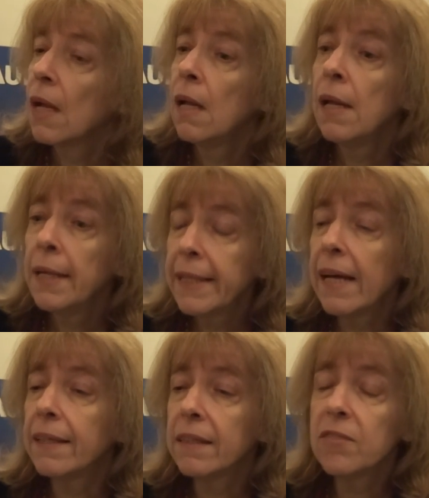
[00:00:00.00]
VCS?
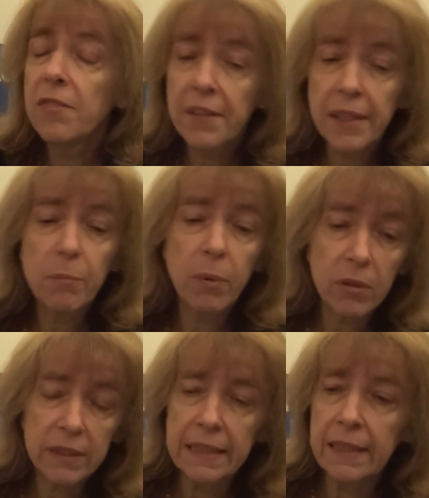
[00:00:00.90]
Yeah, it's very
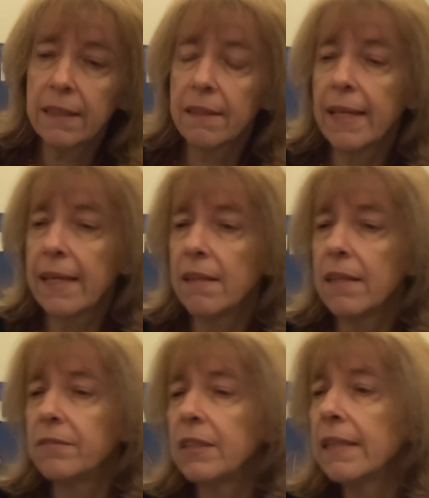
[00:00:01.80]
important that
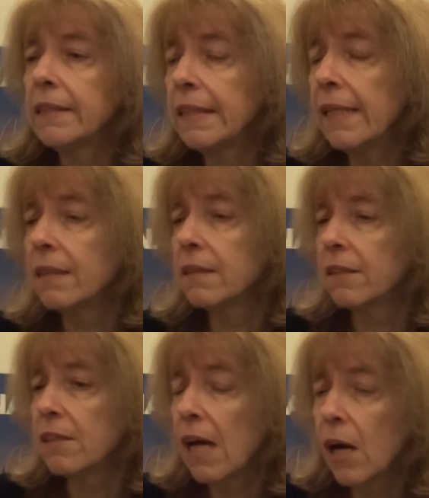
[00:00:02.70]
the CSCS
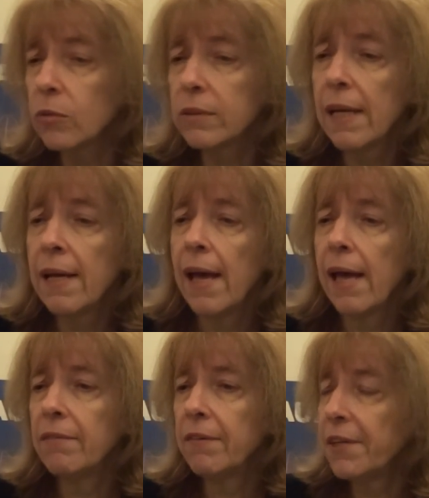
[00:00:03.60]
and NOUN
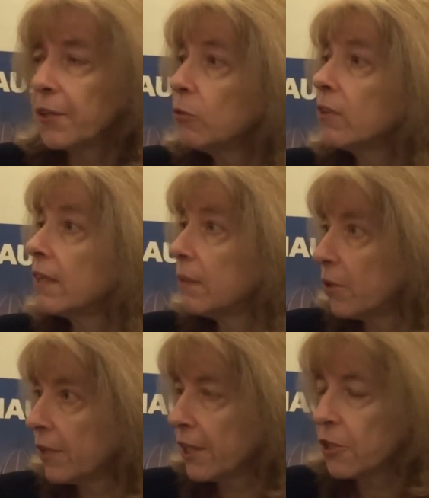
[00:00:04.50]
have a very good
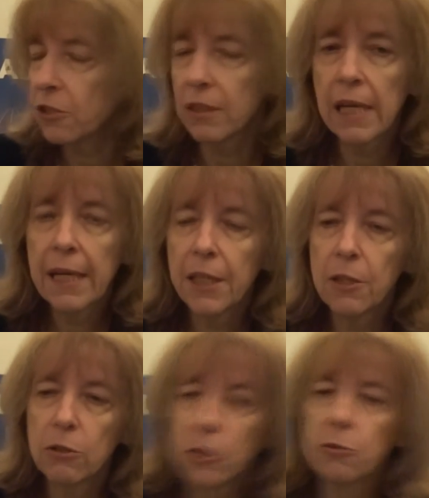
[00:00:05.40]
collaboration in
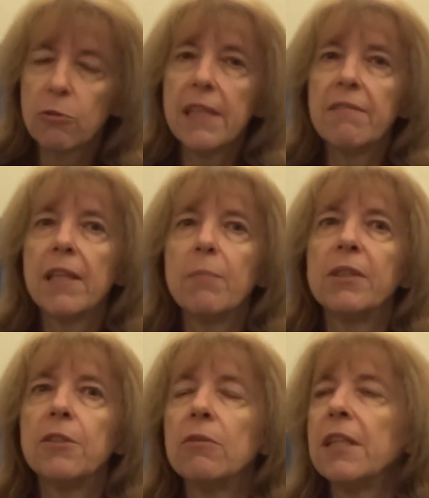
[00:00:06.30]
order to give an
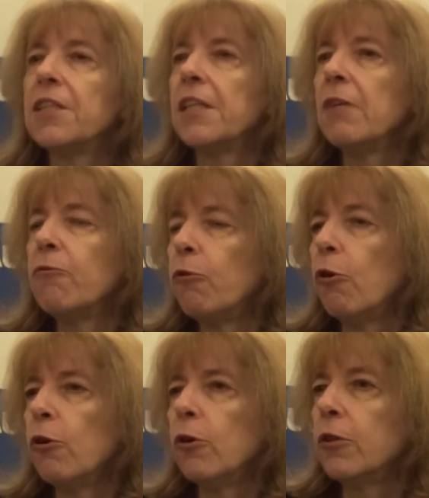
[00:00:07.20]
opportunity
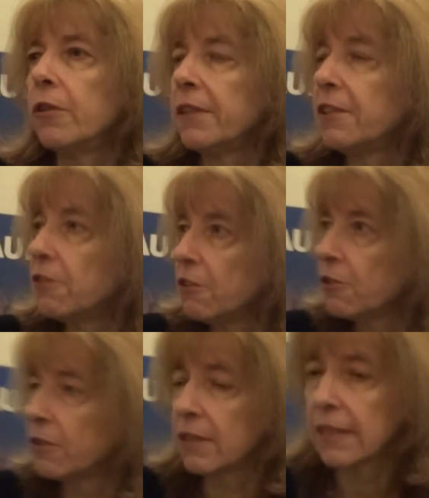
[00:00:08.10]
for
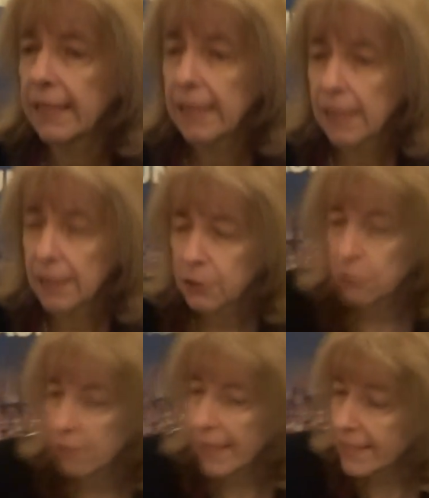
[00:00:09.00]
researchers
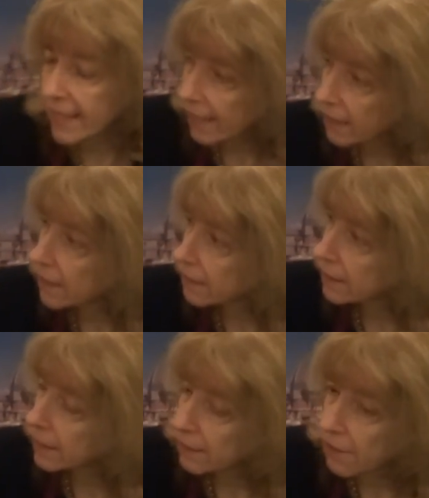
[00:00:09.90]
to attend
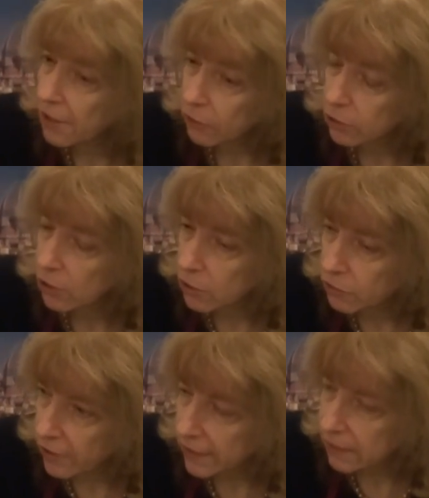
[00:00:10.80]
those
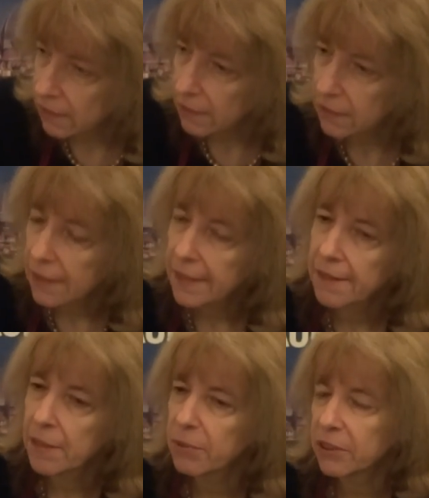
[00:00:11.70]
conferences,
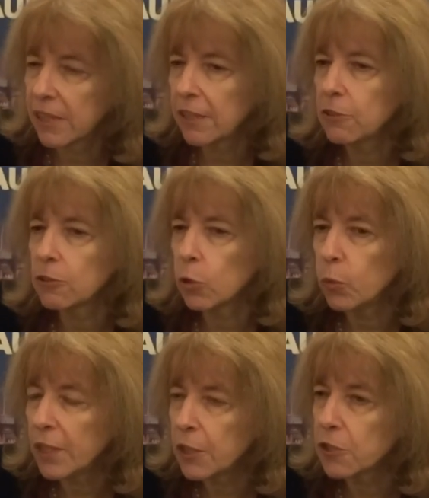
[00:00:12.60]
the proceedings of
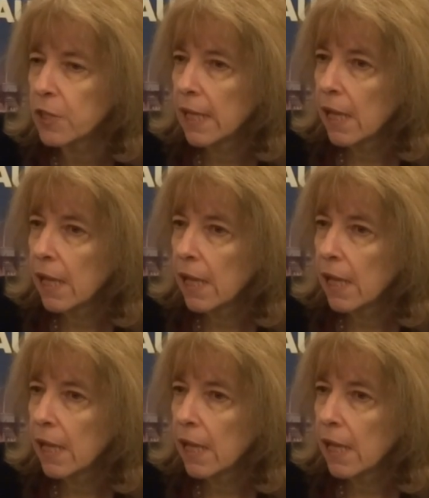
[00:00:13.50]
which